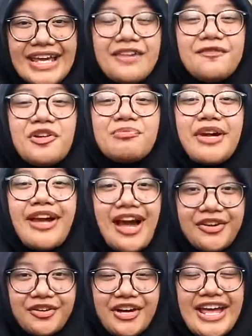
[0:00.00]
involved by
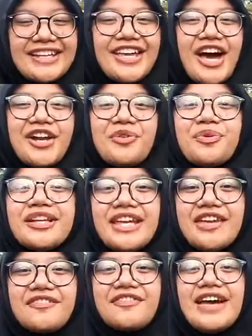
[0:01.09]
other, the other will
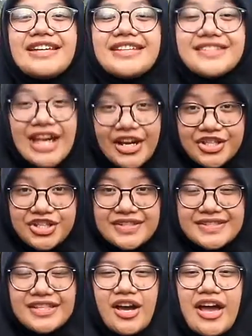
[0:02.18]
give the
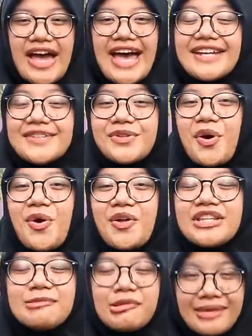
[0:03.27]
sanctions, and it's
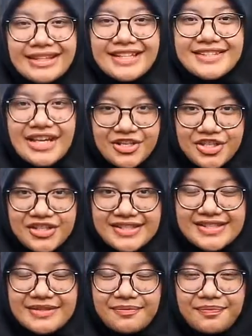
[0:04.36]
called diplomatic sanctions.